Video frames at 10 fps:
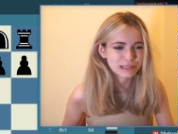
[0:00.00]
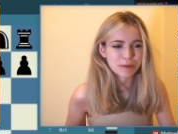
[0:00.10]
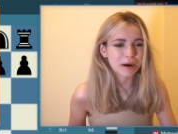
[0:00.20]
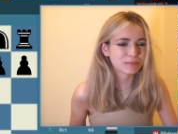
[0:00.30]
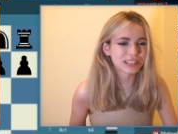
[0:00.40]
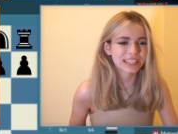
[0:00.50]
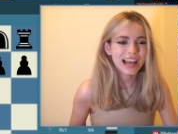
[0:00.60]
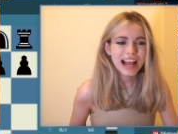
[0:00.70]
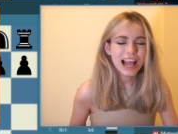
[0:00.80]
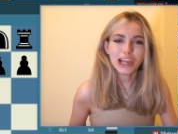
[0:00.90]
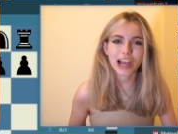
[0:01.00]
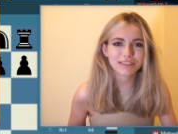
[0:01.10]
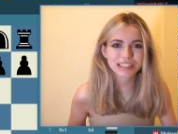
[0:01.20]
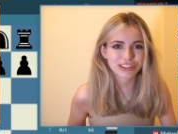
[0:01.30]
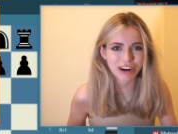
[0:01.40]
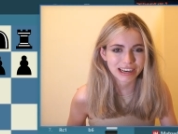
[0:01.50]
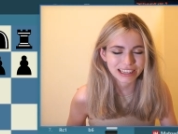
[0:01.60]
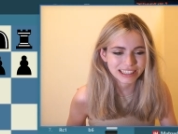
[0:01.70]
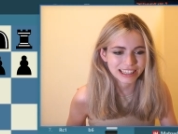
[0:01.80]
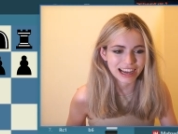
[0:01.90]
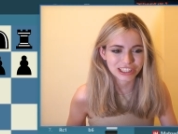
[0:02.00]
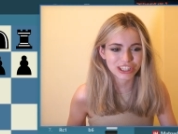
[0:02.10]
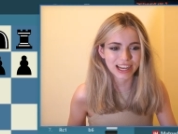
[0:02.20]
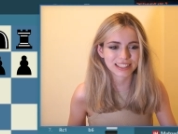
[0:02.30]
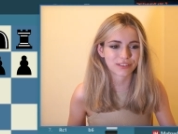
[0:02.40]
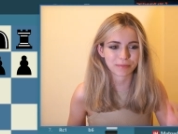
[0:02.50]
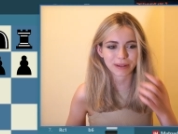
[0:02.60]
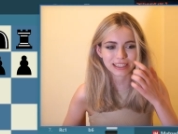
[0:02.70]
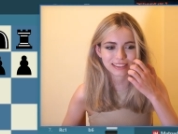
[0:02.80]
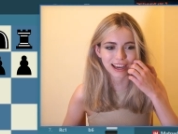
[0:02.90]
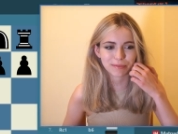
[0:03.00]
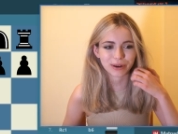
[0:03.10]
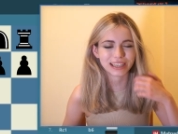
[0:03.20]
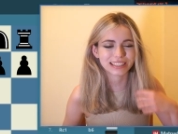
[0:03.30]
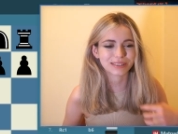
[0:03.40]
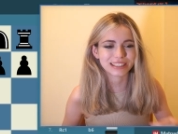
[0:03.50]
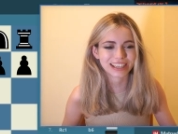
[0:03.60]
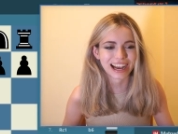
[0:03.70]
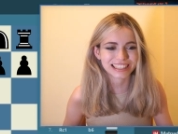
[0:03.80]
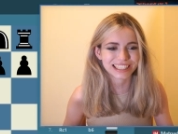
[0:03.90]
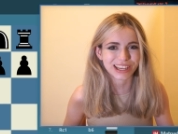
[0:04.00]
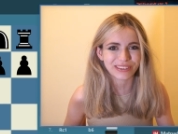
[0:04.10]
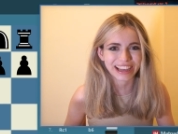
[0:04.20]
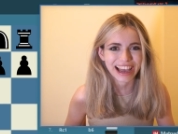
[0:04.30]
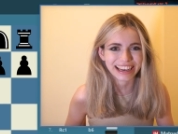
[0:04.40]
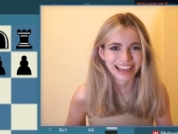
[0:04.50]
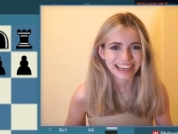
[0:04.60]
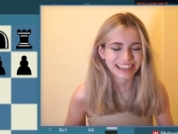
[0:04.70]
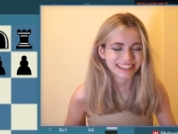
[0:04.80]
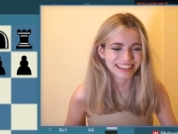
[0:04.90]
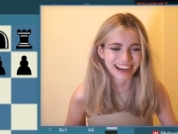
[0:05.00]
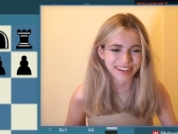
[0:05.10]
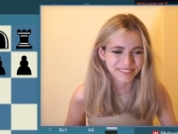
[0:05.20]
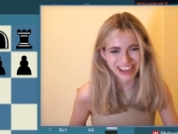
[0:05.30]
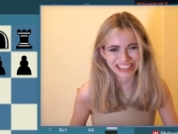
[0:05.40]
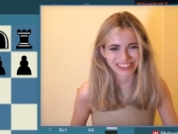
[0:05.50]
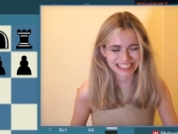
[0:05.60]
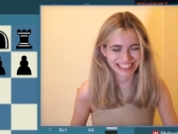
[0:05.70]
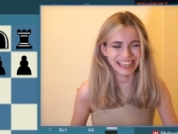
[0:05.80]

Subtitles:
My mom just loves the adrenaline that she gets from playing tiebreaks, which I just don't get. Anyways.